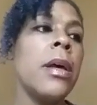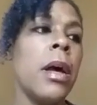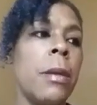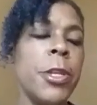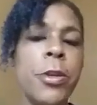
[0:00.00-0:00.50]

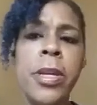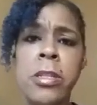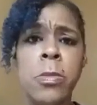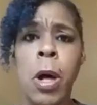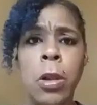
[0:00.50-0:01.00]
And you can
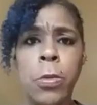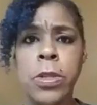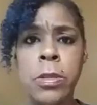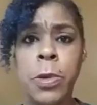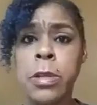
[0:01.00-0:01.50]
get smaller
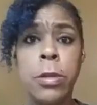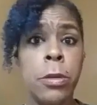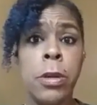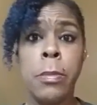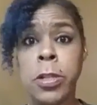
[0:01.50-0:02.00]
ones, but you
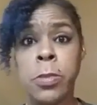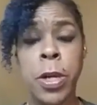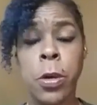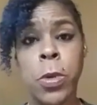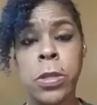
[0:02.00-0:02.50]
can get much
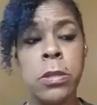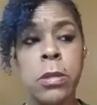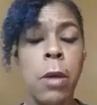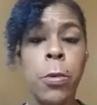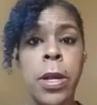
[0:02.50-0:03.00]
bigger
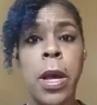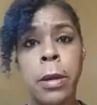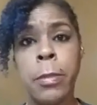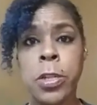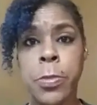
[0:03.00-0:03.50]
ones. I would have
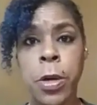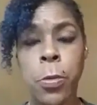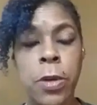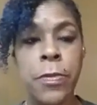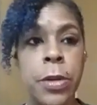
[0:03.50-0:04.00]
gotten a much
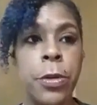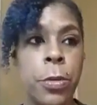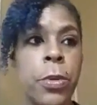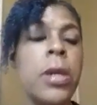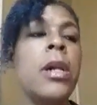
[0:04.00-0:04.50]
bigger one if I
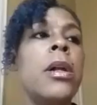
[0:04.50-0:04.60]
knew.